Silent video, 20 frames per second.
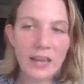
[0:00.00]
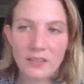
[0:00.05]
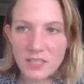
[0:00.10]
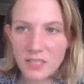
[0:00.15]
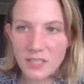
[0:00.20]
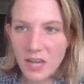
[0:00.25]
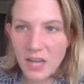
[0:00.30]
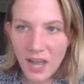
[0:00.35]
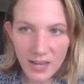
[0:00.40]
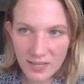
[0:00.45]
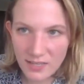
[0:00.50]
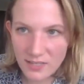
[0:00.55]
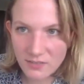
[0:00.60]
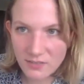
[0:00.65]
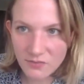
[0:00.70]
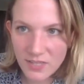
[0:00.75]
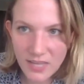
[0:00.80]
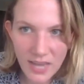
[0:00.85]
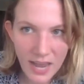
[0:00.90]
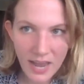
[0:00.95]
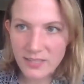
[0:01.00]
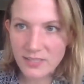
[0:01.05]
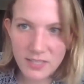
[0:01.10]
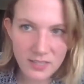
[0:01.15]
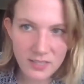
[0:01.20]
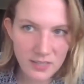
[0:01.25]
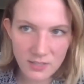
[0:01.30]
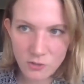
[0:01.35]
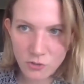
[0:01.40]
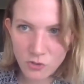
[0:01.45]
to kind of get
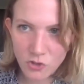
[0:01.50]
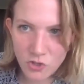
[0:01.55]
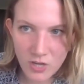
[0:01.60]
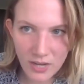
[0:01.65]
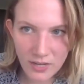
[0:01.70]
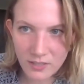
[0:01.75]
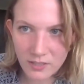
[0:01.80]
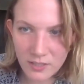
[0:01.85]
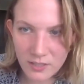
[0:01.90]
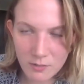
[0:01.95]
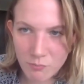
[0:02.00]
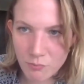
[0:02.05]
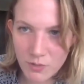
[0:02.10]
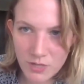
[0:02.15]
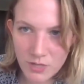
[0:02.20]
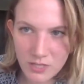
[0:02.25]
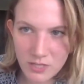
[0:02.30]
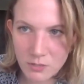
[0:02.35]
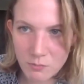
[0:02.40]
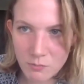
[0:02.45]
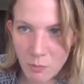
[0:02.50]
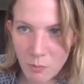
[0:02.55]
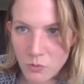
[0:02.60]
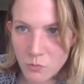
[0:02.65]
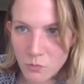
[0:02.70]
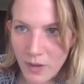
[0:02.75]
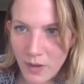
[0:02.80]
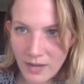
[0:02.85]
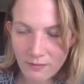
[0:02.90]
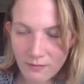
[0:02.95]
to this genetically predisposed
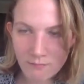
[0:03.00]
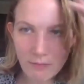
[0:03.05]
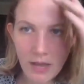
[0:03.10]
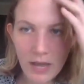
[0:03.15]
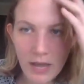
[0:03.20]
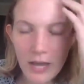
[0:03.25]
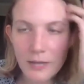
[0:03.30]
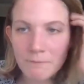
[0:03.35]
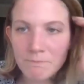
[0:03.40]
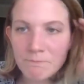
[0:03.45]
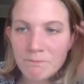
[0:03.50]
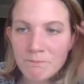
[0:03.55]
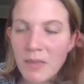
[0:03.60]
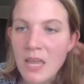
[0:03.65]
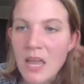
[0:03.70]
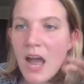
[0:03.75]
weight um,